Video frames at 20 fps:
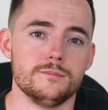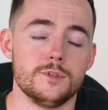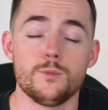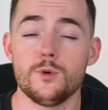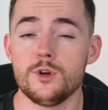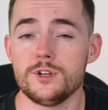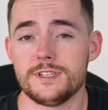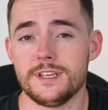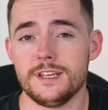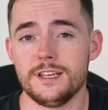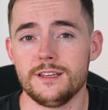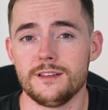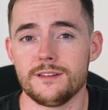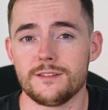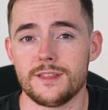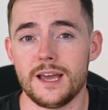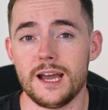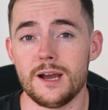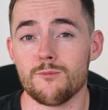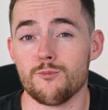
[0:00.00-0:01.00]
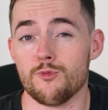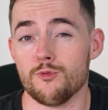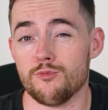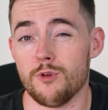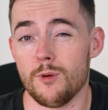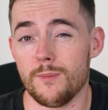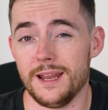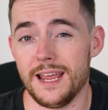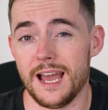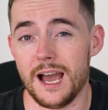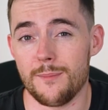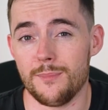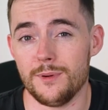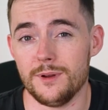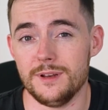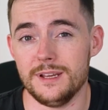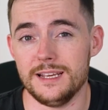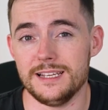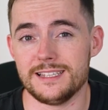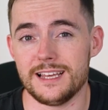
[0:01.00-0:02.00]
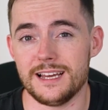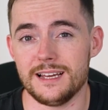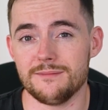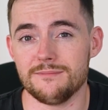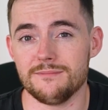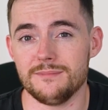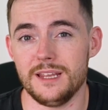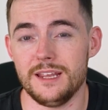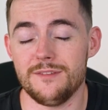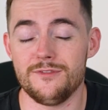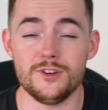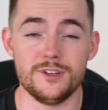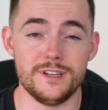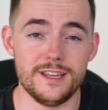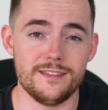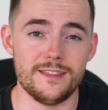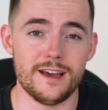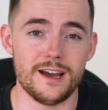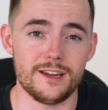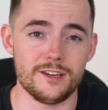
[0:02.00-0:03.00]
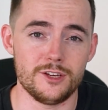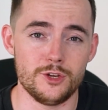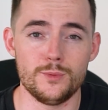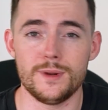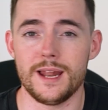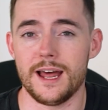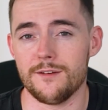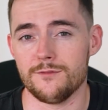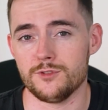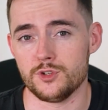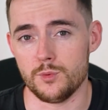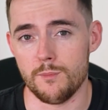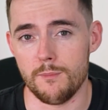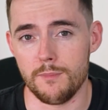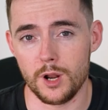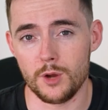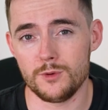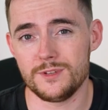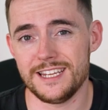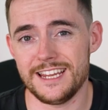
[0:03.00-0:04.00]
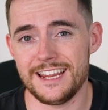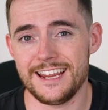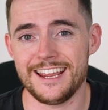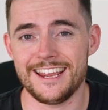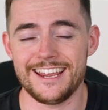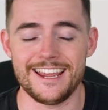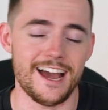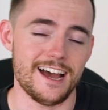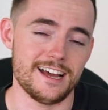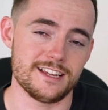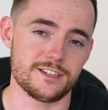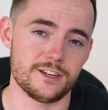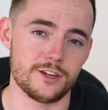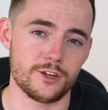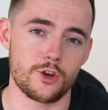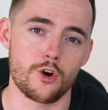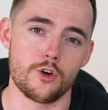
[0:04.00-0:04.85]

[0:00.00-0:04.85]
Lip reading: The worst thing that will probably happen is that if you did that, you would have some bloating, gas, and